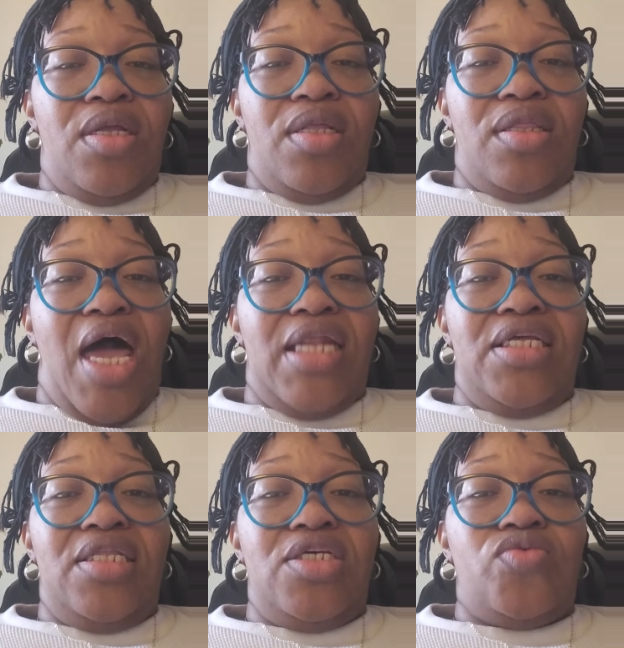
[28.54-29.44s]
Not
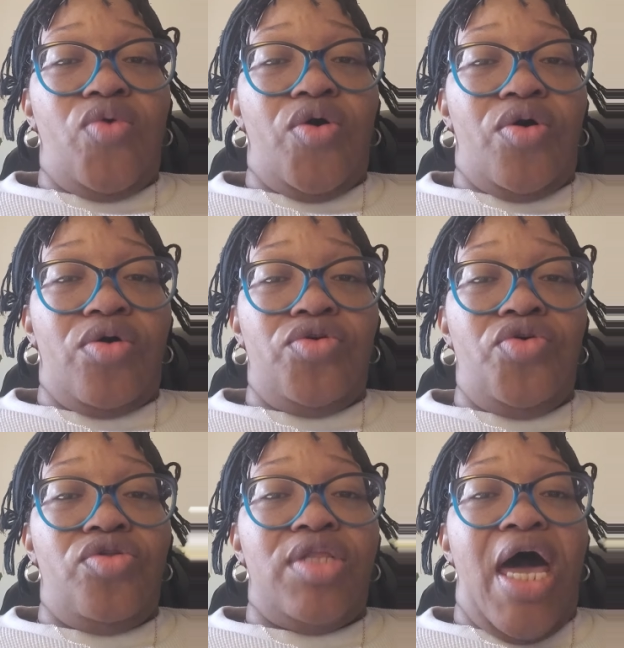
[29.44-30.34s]
in this world.
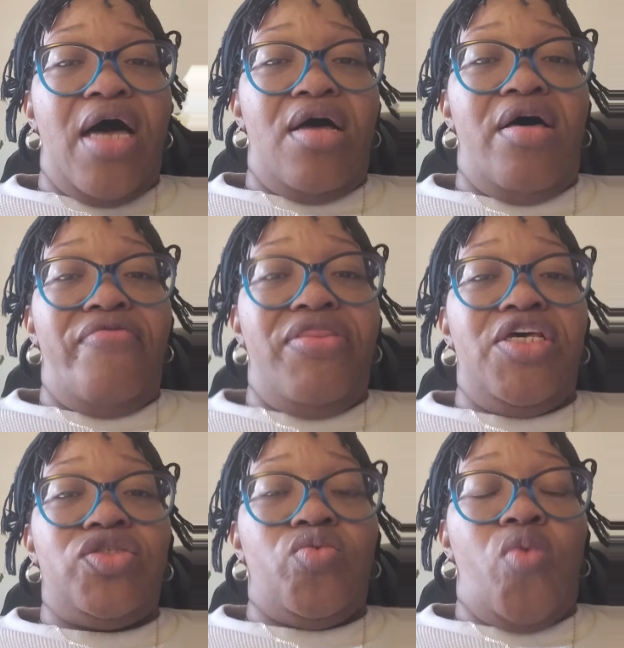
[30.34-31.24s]
You're not of
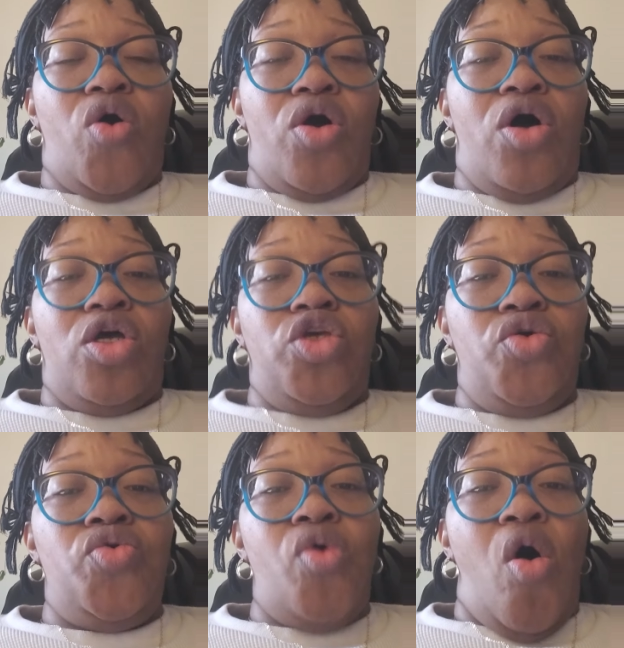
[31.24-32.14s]
this world.
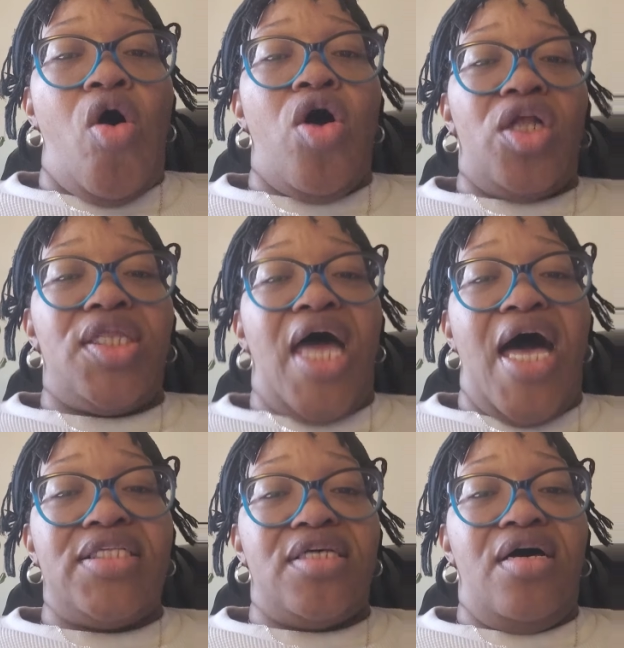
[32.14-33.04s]
You are
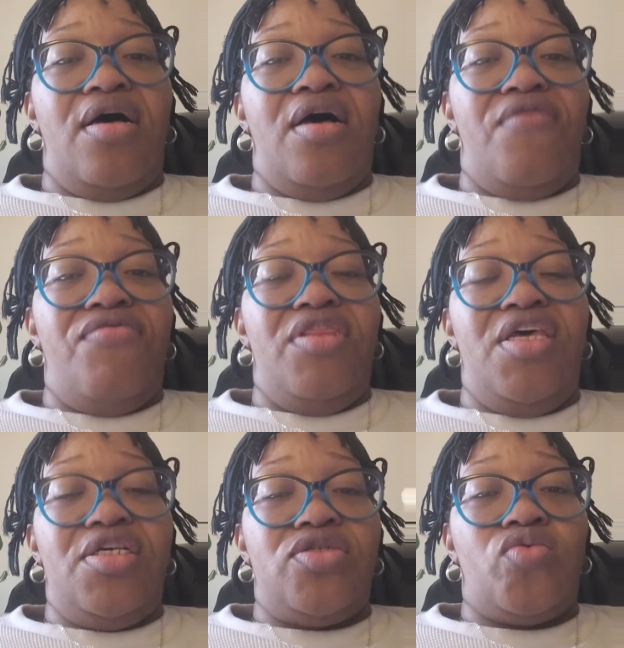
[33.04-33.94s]
not of
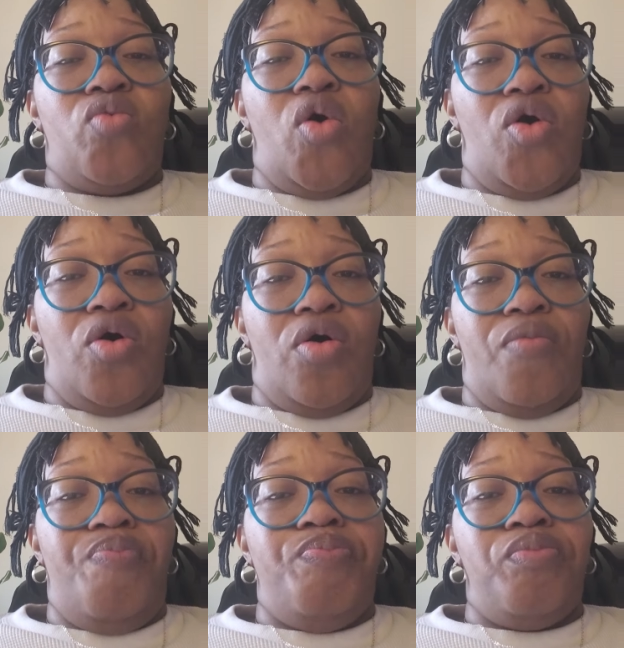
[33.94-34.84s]
this world.
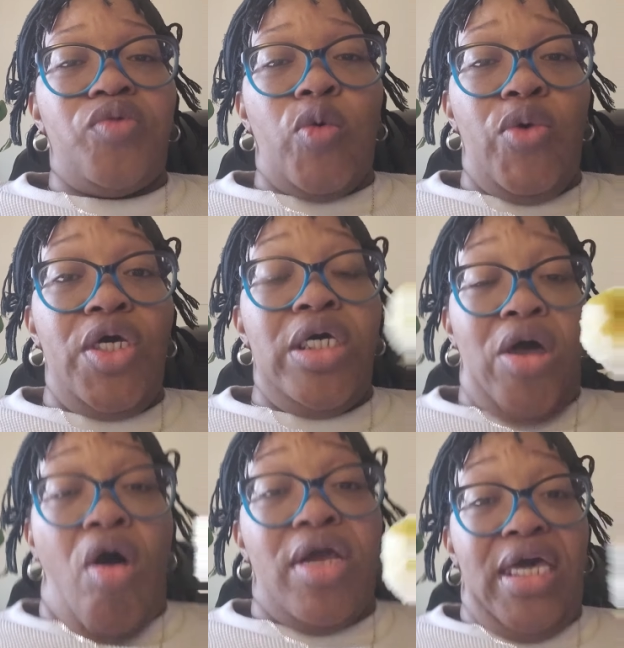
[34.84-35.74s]
We
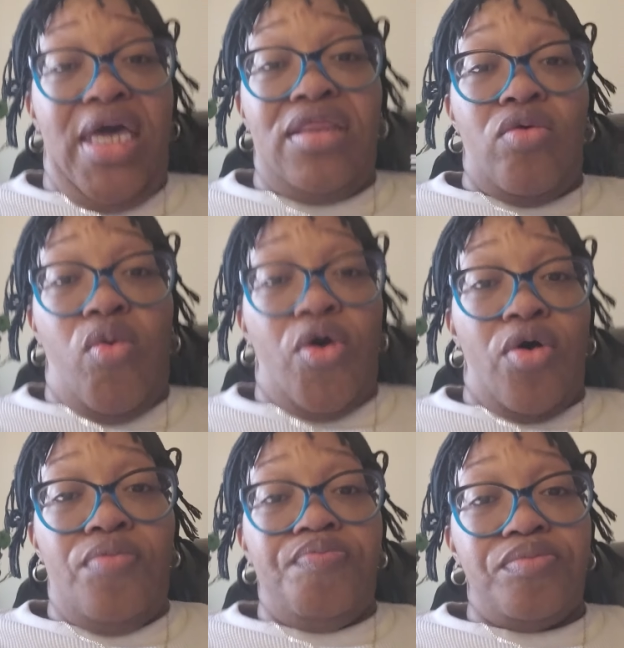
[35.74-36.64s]
are in the
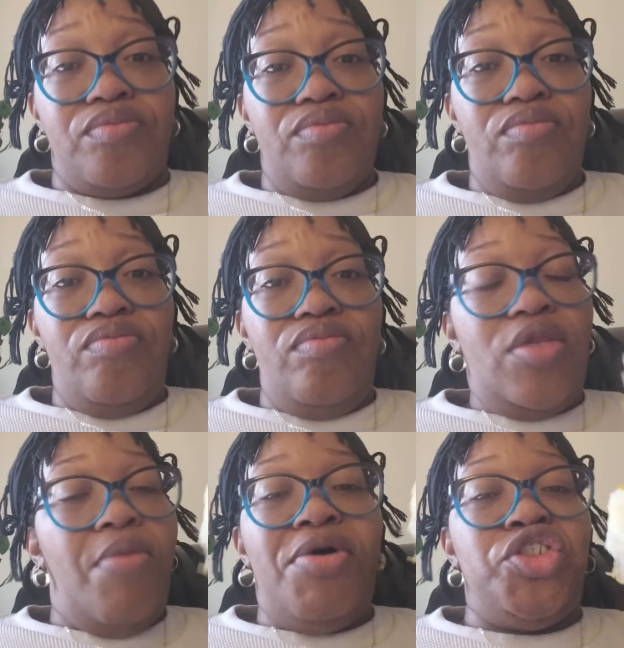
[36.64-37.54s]
world.
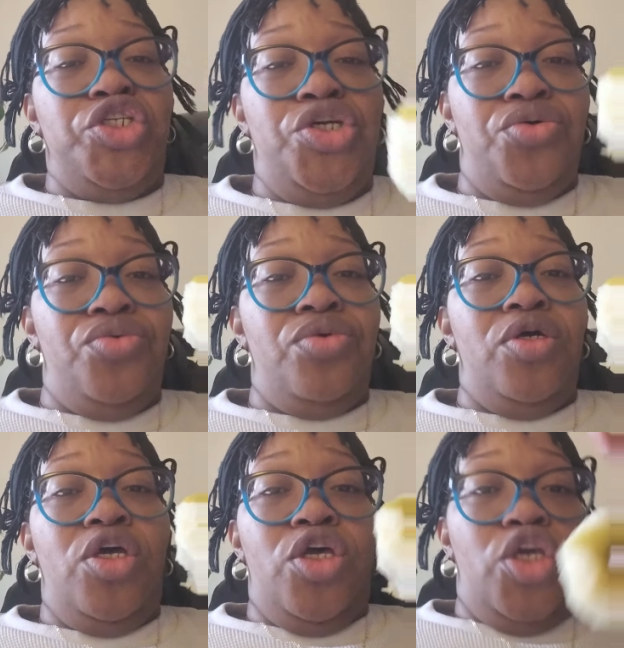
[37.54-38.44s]
But you,
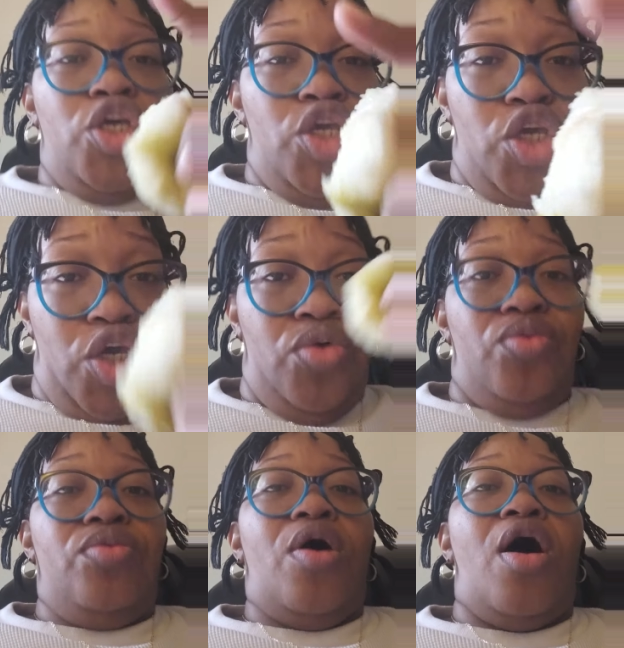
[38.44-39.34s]

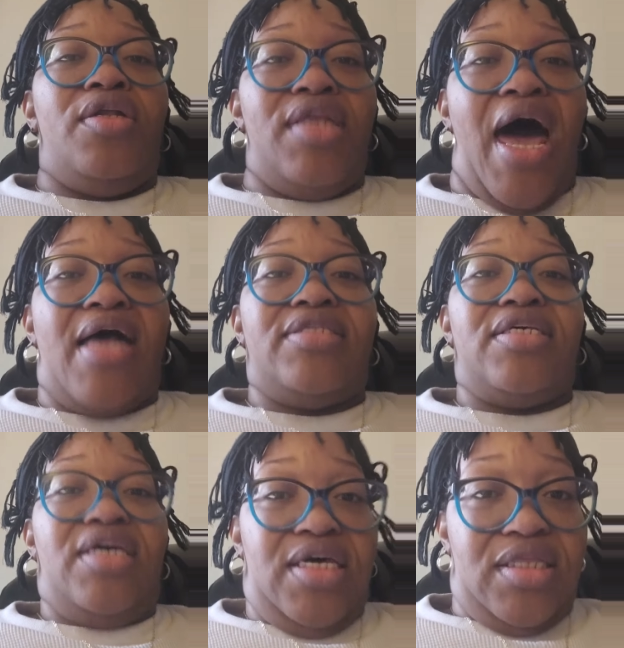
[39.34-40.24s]
you are not
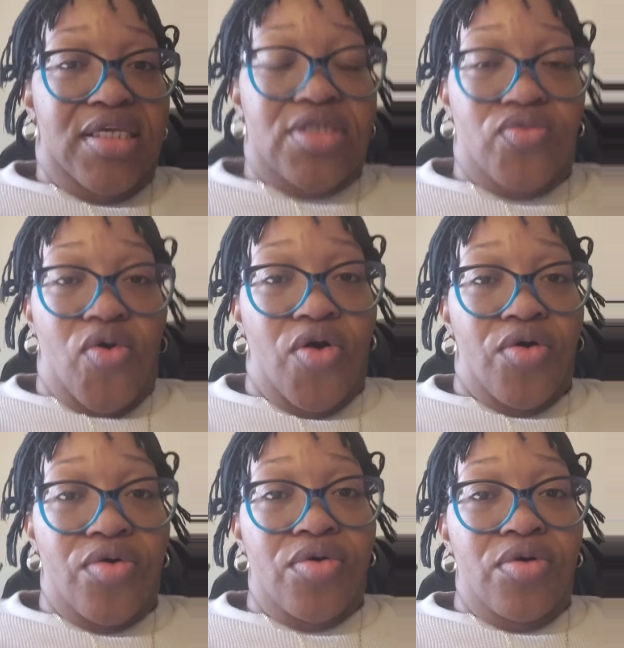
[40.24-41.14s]
in this
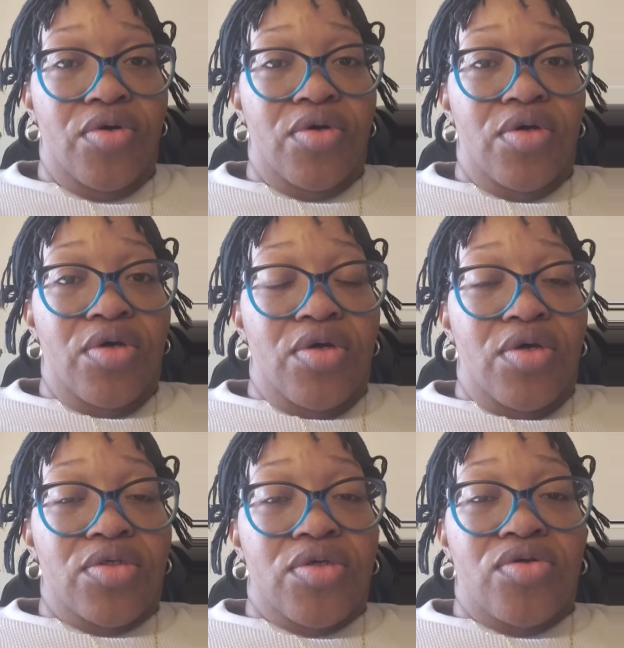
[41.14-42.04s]
world.
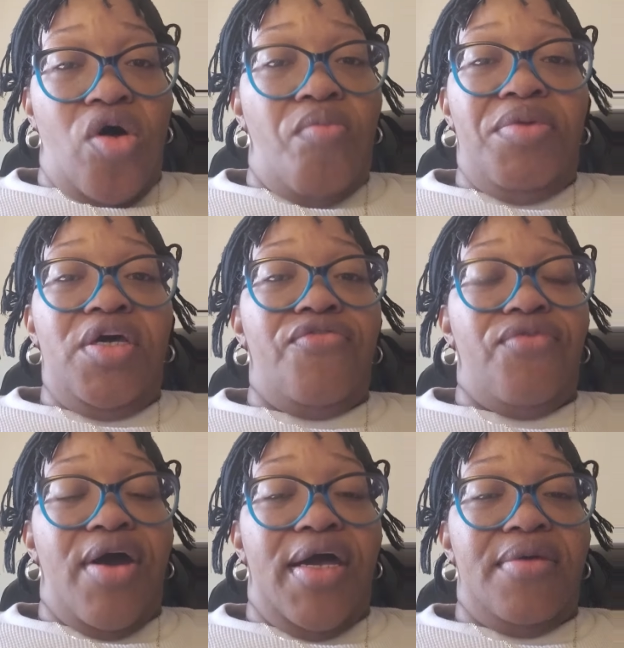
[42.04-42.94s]
So don't be
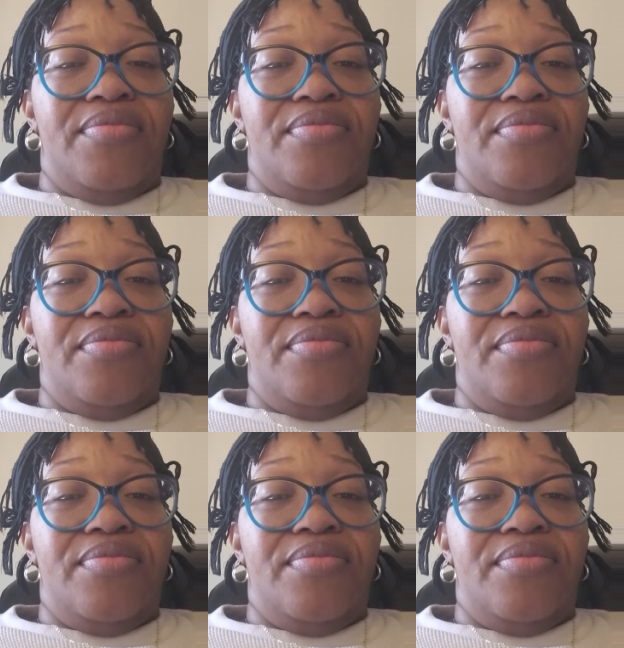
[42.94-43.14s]
afraid.